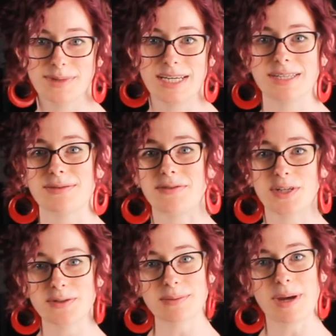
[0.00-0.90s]
So I've
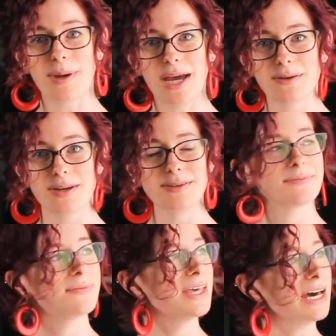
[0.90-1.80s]
chosen my background,
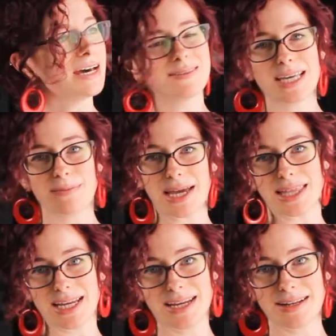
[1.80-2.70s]
I've set my
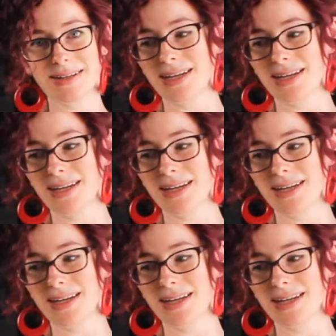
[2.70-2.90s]
lighting,